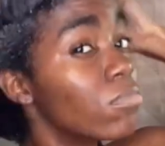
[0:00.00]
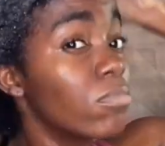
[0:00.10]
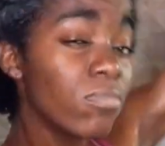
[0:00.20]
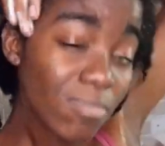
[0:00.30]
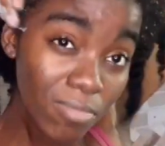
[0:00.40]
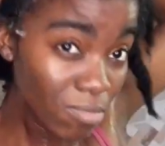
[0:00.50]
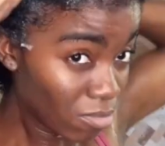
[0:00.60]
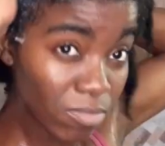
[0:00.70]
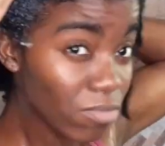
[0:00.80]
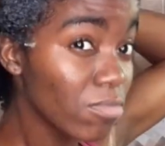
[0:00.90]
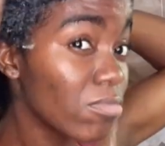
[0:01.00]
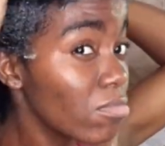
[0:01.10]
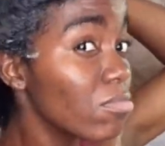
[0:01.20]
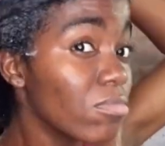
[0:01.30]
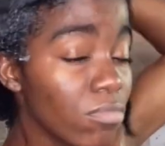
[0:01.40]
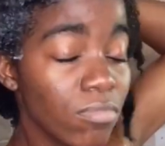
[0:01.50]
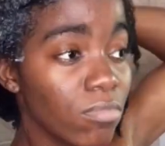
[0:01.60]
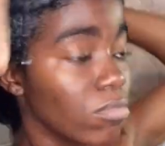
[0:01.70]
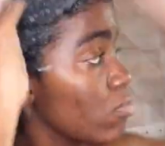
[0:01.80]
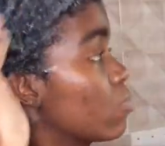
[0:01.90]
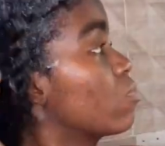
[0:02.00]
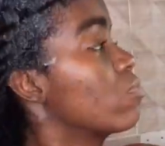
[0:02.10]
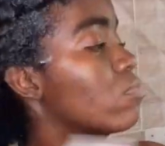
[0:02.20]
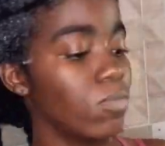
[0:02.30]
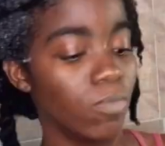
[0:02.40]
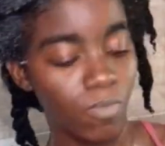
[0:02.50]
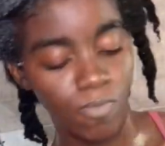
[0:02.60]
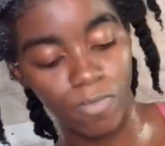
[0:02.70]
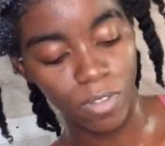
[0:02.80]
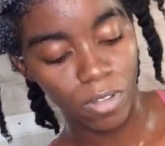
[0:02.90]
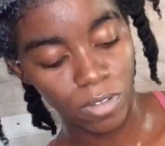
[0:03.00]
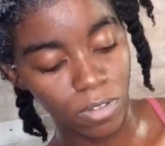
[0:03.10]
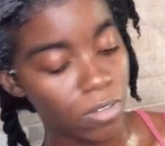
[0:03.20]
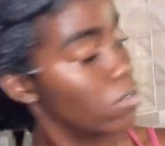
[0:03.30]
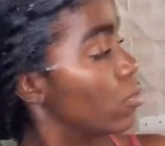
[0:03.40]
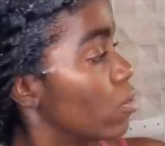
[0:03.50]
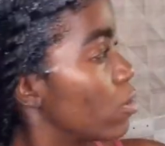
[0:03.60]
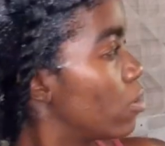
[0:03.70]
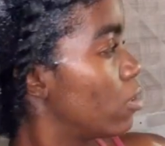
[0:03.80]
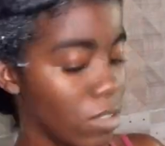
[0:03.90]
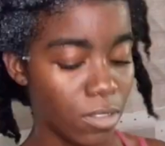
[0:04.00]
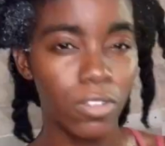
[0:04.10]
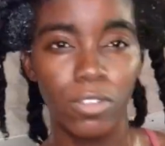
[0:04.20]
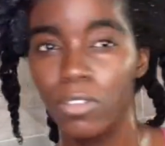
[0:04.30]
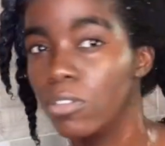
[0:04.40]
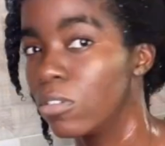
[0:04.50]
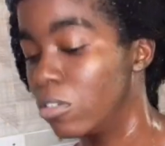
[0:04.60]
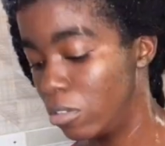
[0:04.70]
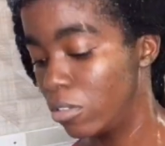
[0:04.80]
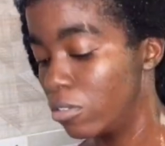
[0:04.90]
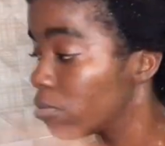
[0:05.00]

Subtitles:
After which I shampooed again. I wanted to just shampoo again, and this was where like